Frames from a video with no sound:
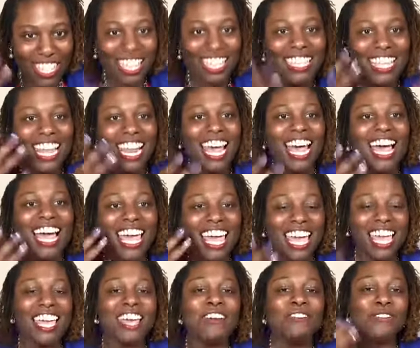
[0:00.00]
that I
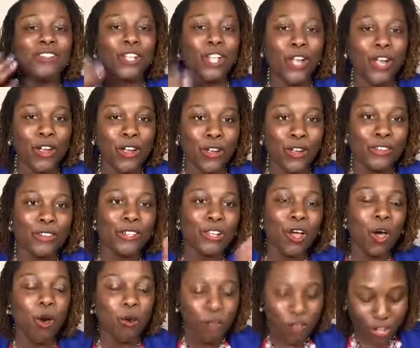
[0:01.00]
have learned
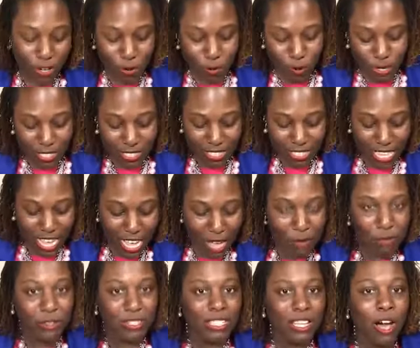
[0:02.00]
over the course of time
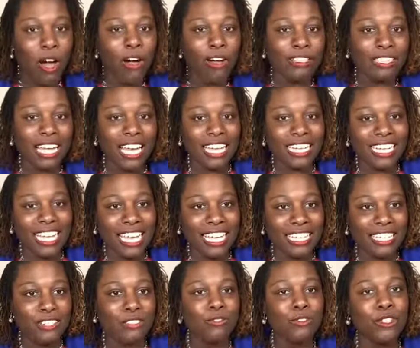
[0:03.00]
with online
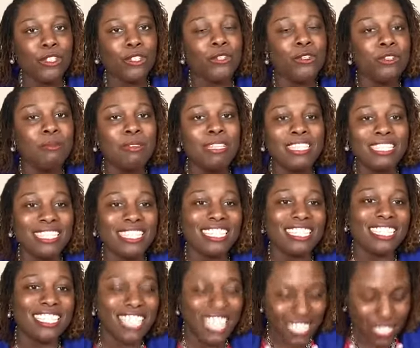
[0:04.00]
dating for you to be
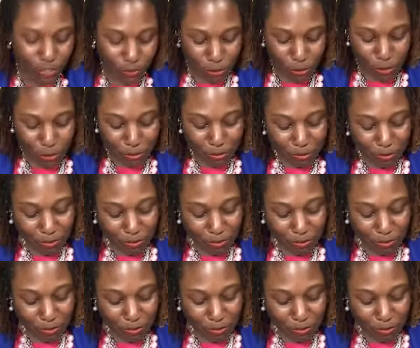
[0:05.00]
successful.